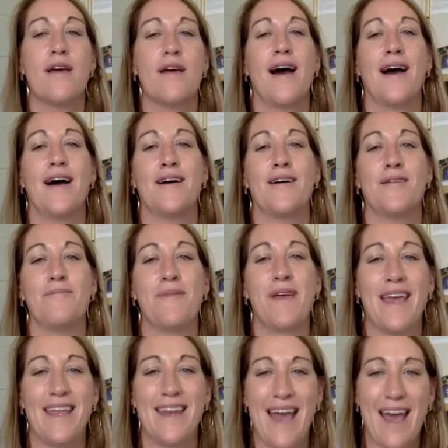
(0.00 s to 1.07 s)

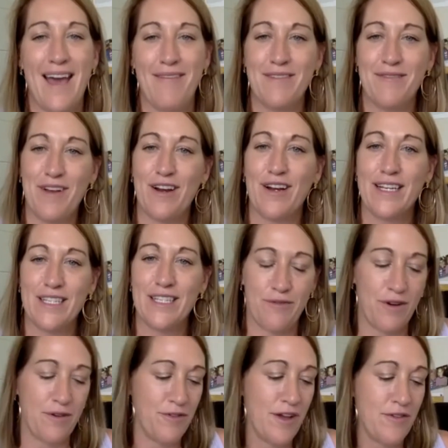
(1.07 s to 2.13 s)
and have a very
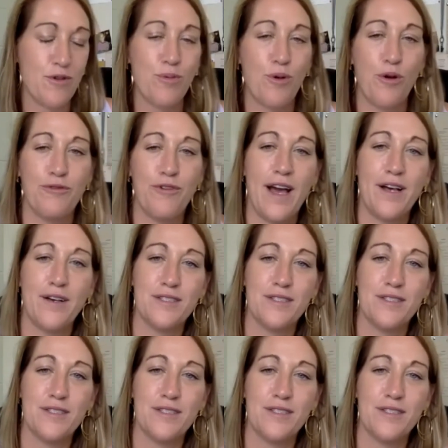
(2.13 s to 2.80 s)
different flavor profile.